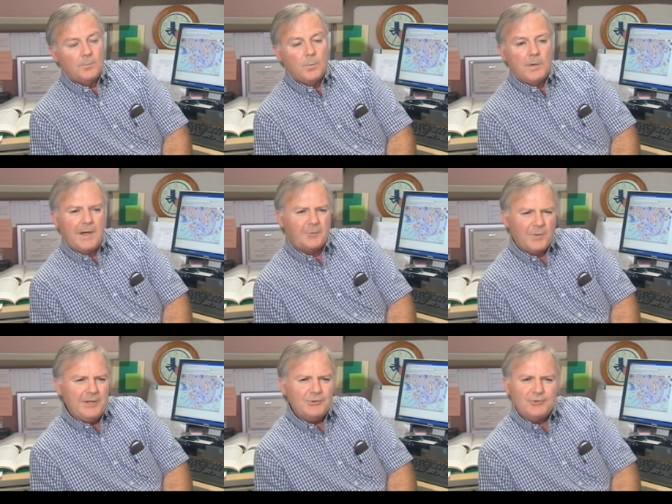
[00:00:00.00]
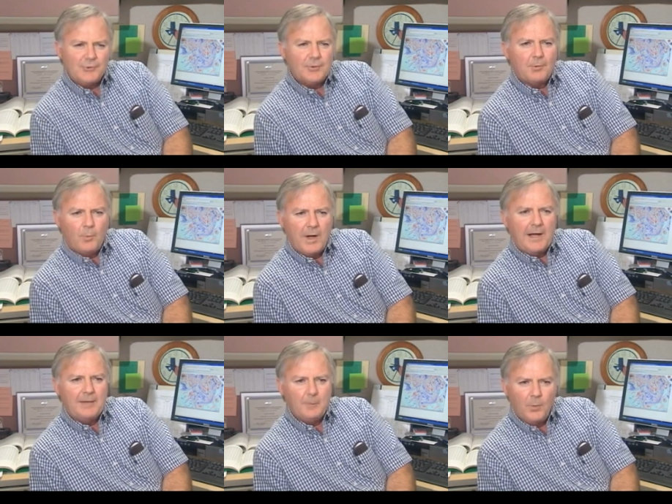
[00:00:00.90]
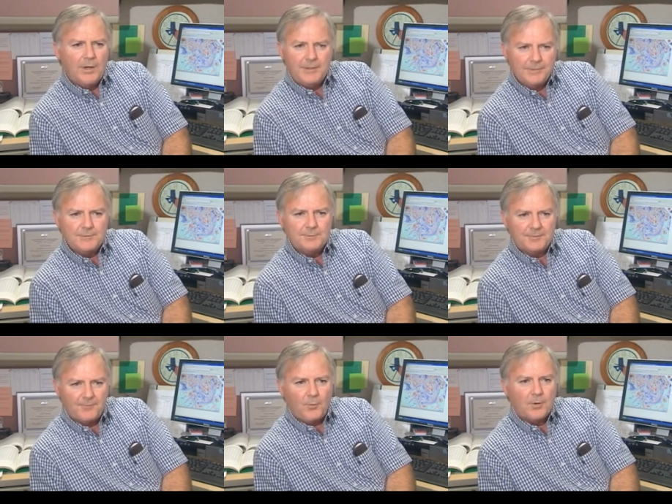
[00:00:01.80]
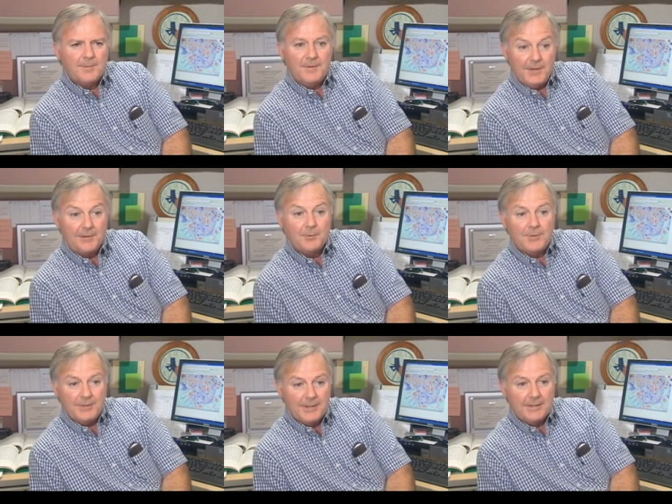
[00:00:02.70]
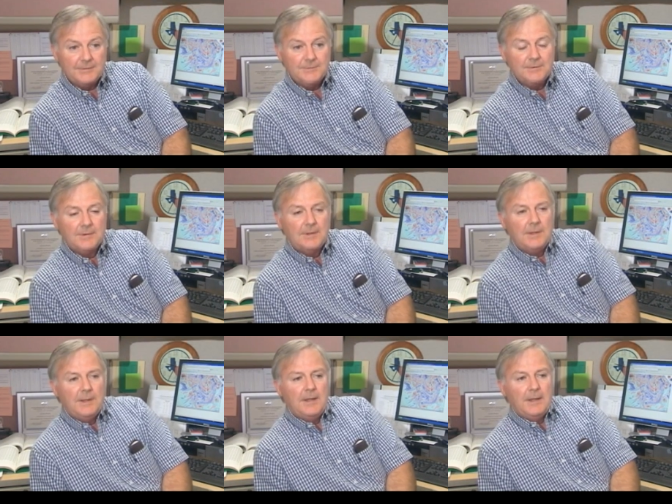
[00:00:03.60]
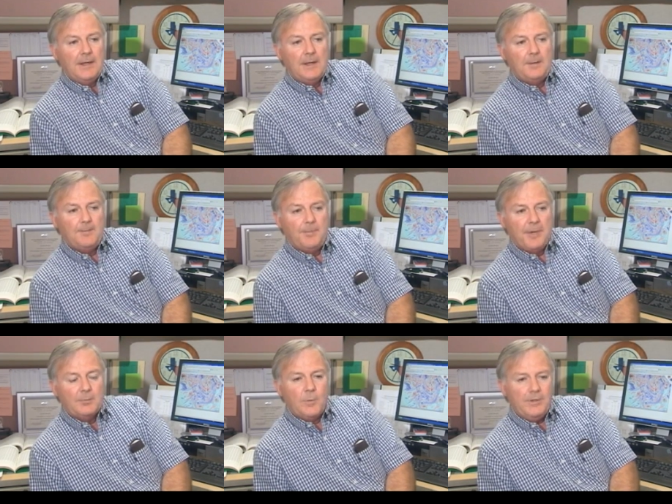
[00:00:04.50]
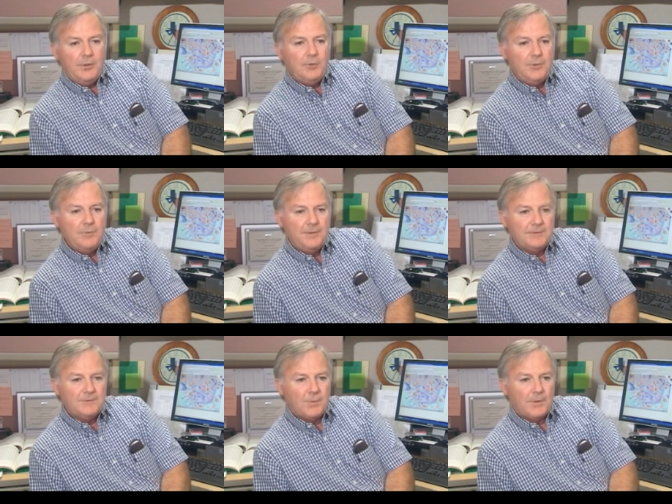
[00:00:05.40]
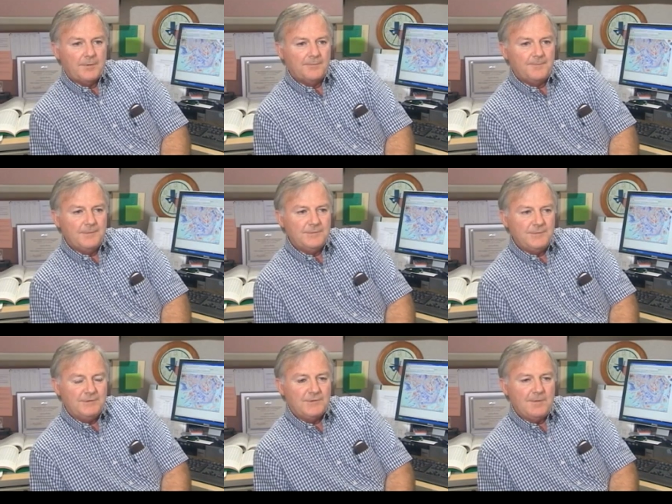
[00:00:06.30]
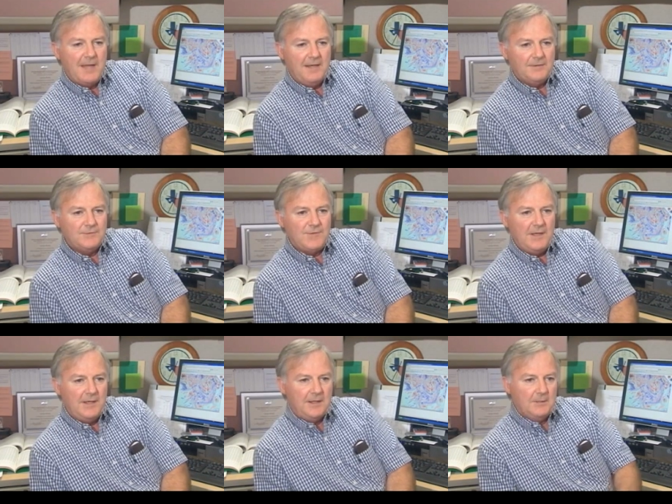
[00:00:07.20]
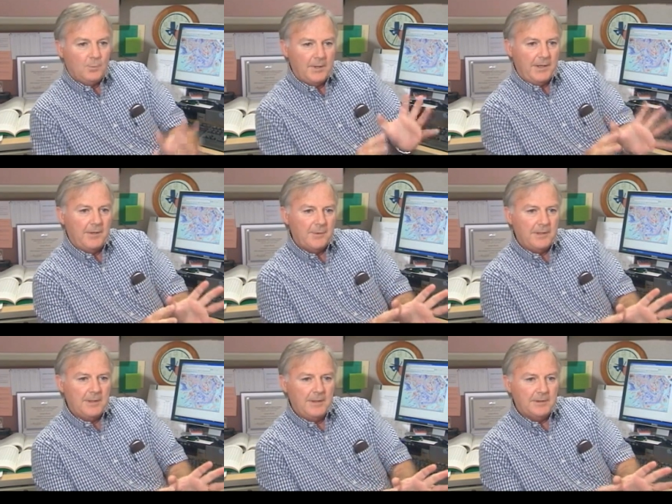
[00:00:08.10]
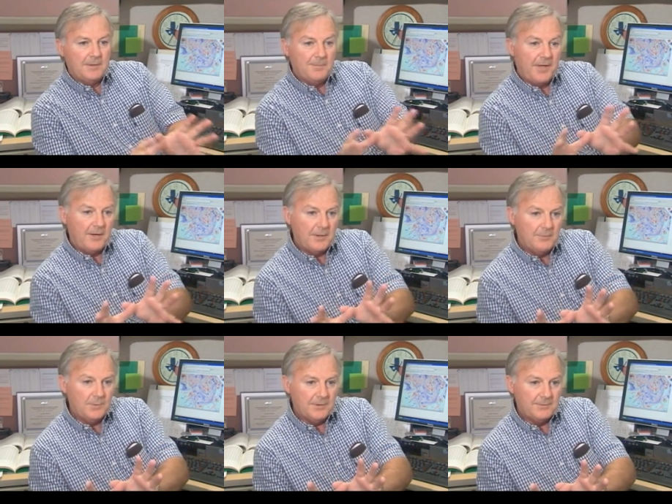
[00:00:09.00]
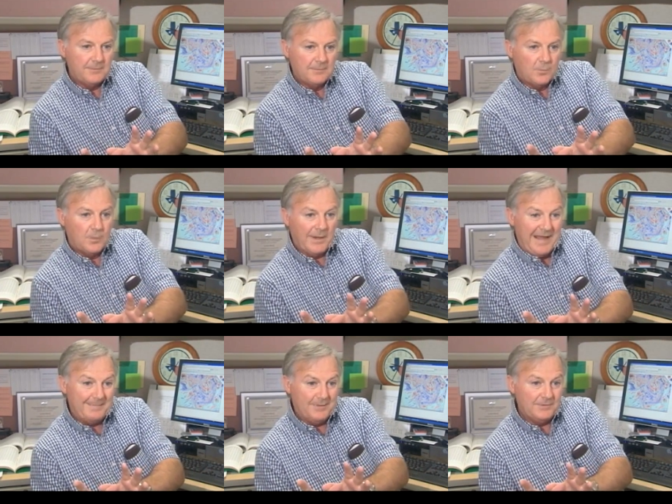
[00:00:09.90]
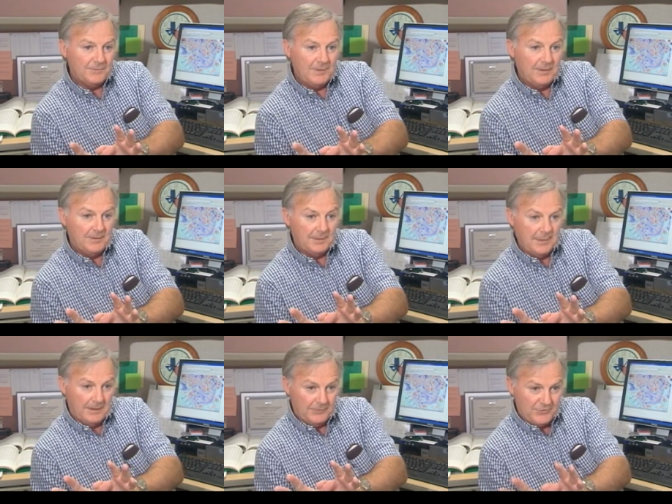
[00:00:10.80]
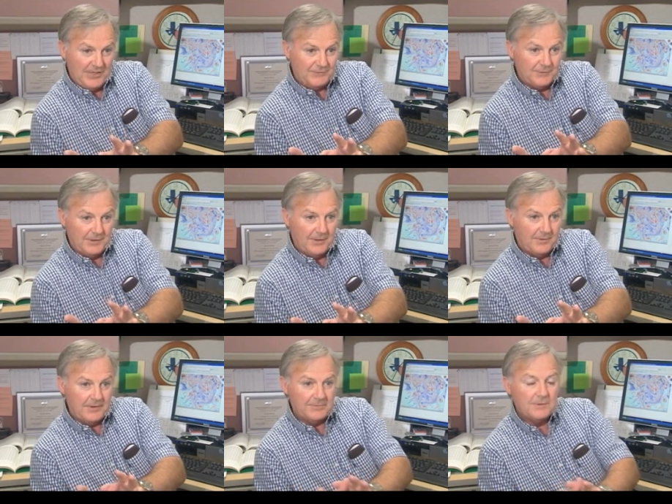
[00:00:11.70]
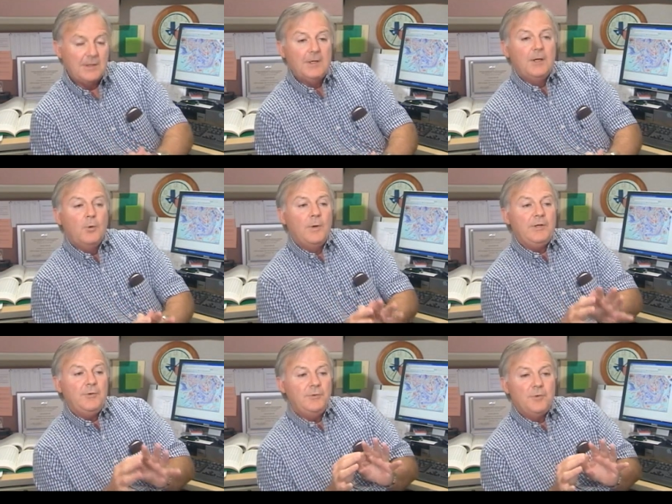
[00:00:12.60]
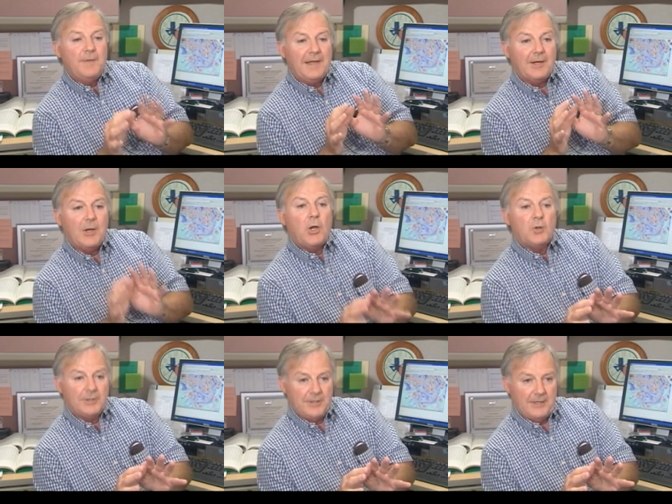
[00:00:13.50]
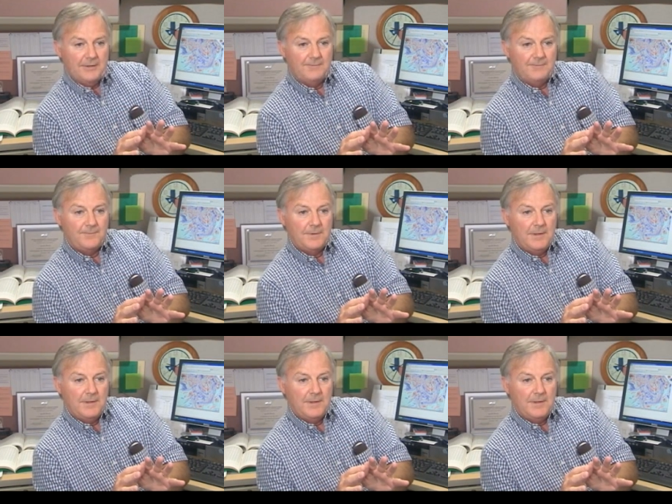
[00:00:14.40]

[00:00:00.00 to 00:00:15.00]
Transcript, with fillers: we're not really sure why one doesn't perform and the other one does. But when you do this sort of systematic seeding in one area and compare it with what happens in adjacent areas, when you do that long enough